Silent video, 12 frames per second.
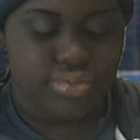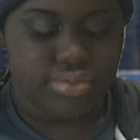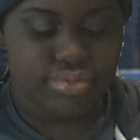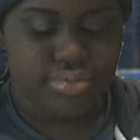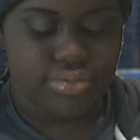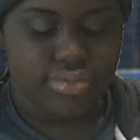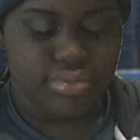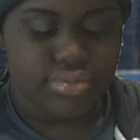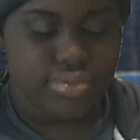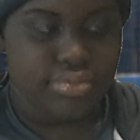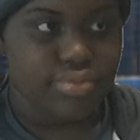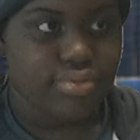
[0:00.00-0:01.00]

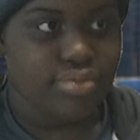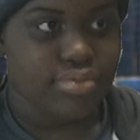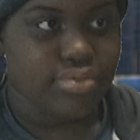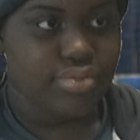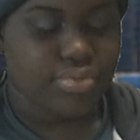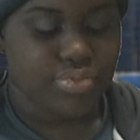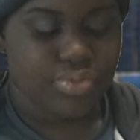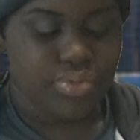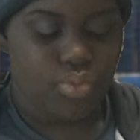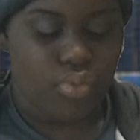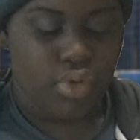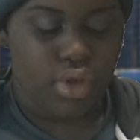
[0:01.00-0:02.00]

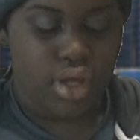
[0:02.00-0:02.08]
No one is speaking in this clip.